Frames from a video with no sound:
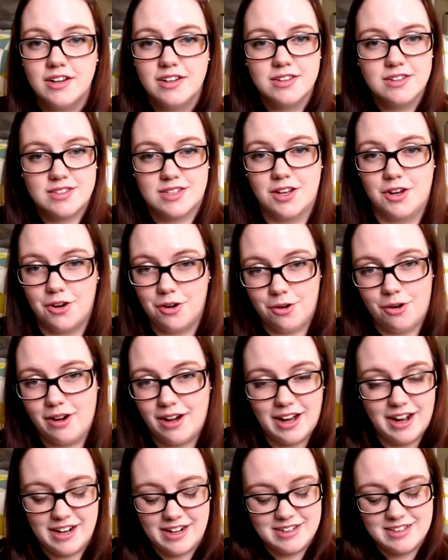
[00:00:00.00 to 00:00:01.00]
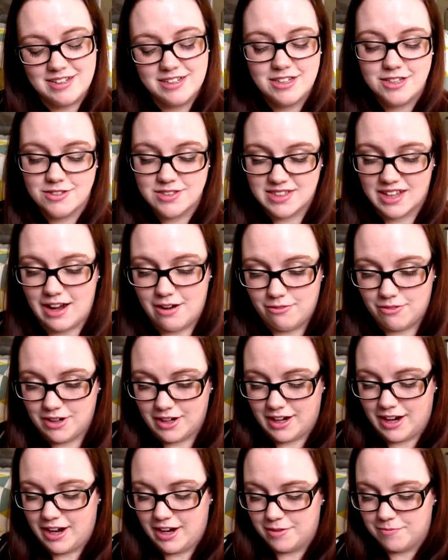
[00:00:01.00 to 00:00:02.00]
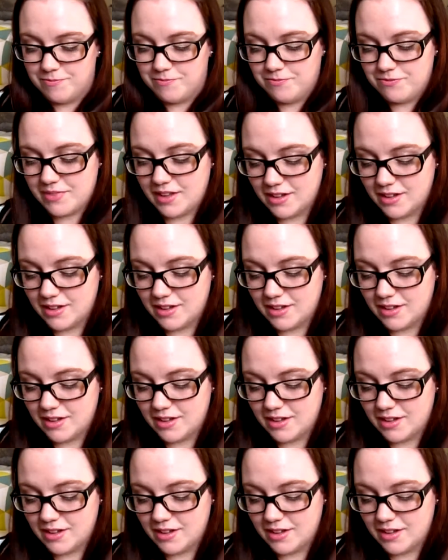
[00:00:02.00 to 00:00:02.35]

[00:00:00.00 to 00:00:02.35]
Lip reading: So I didn't use that one again.